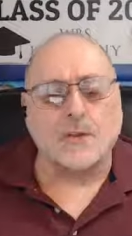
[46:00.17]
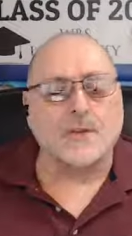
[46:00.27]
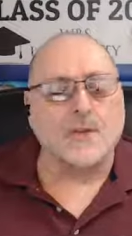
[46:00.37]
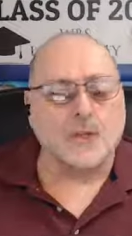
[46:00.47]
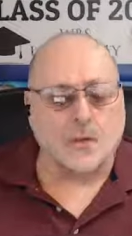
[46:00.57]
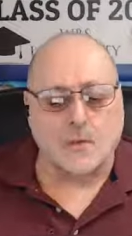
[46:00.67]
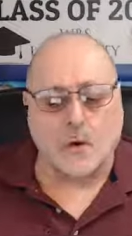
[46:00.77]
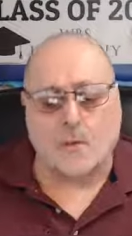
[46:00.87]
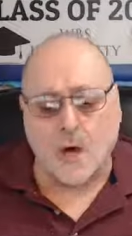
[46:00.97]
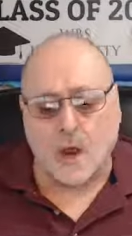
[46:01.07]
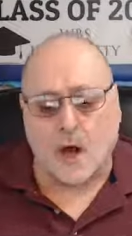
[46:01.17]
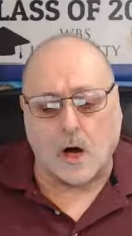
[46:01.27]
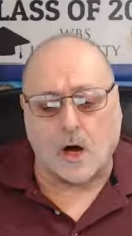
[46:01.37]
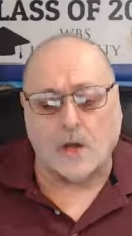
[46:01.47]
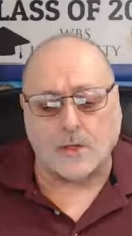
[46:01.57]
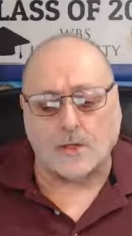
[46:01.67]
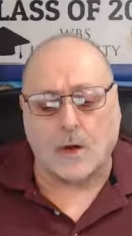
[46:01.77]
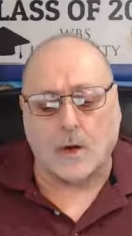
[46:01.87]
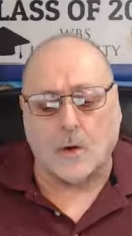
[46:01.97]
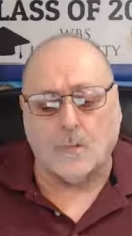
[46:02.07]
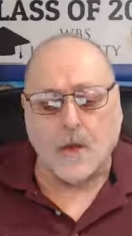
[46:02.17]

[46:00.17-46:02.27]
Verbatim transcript: in this world, but also